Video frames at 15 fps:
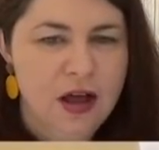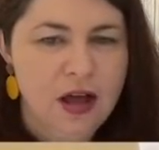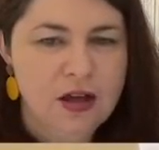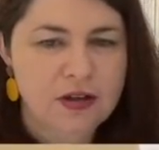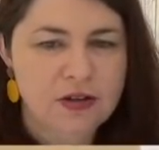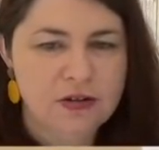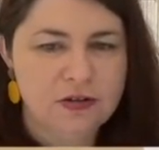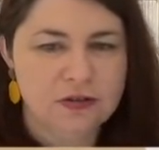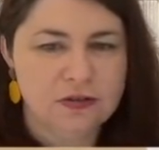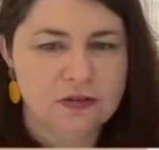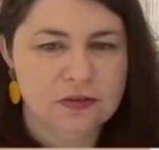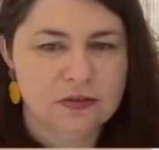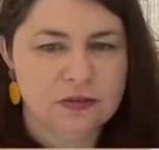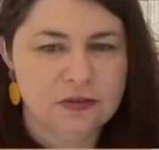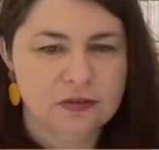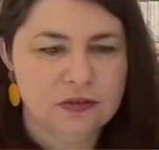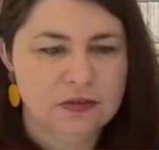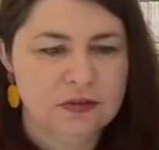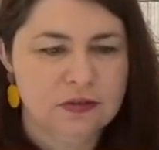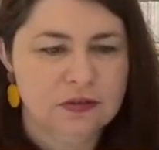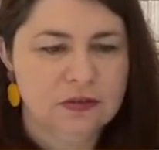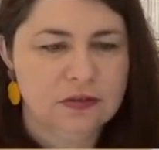Oh, cool.
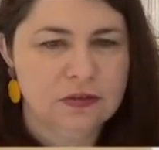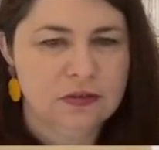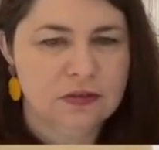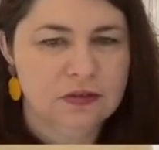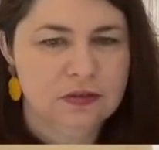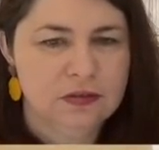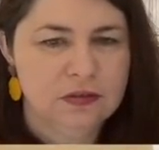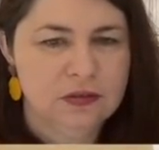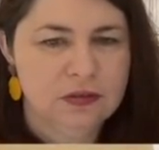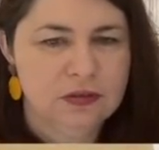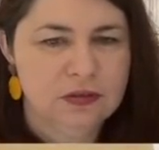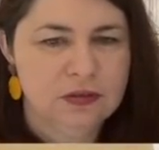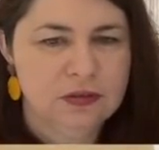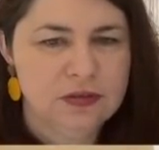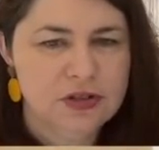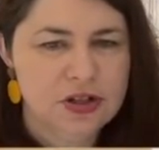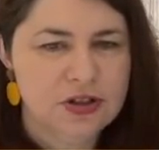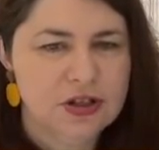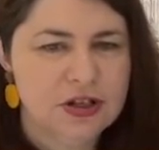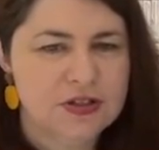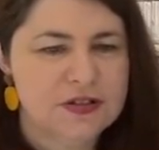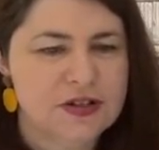Oh, I don't
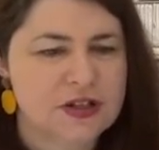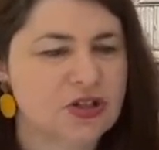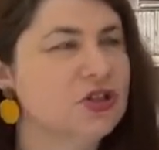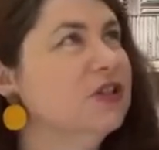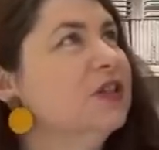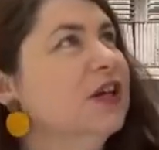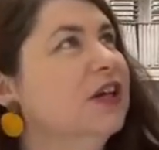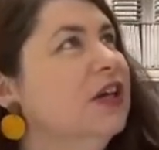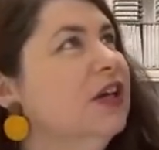think it's actually done